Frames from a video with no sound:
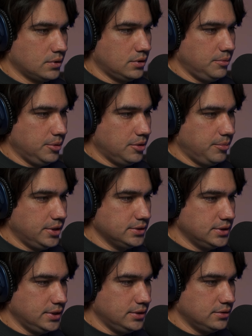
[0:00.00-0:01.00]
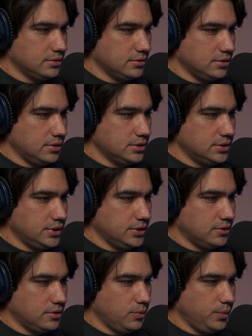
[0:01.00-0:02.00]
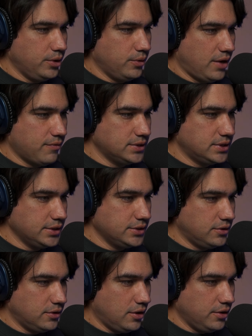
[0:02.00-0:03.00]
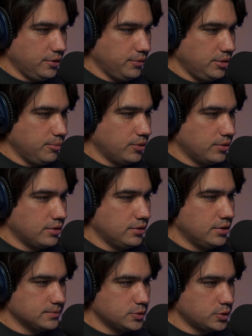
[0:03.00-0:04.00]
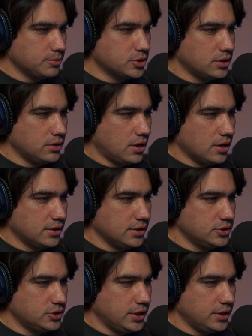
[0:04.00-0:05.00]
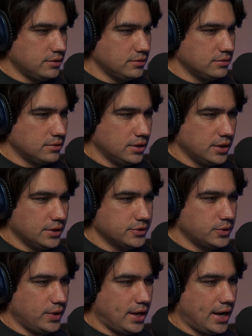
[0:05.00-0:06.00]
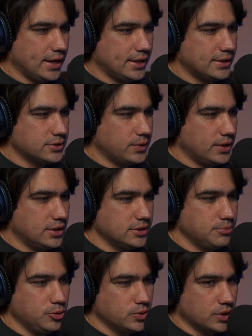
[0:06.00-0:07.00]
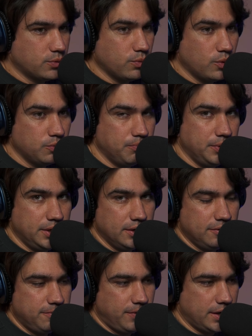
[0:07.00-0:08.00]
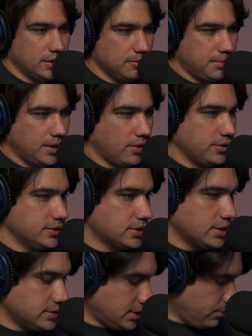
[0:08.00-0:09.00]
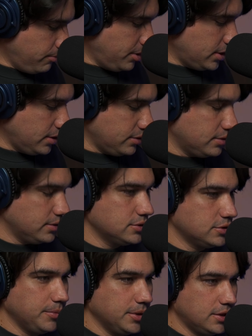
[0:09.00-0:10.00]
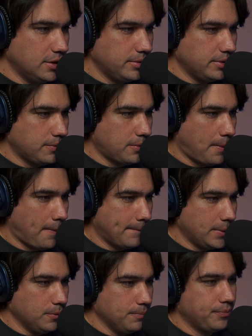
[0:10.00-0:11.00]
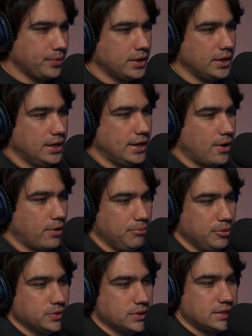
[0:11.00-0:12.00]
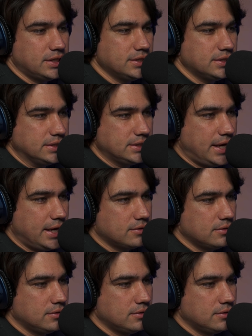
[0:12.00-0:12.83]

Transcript: Let me Command Z until we don't have a slice in our audio anymore. So I'm just gonna lock this channel so that this music won't be affected by all these cuts that we're making. So I'm hit W, boom, and now our music stays intact.